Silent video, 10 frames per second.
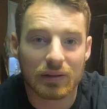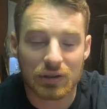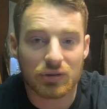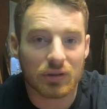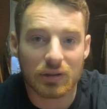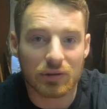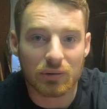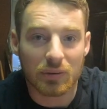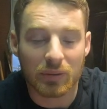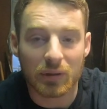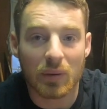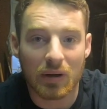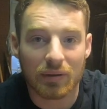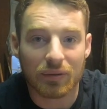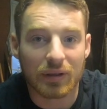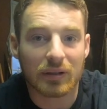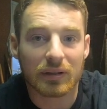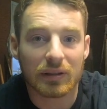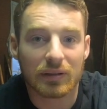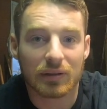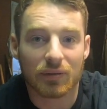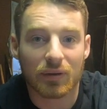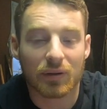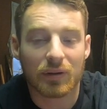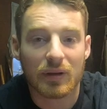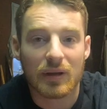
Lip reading: Additionally to doing really well athletically, the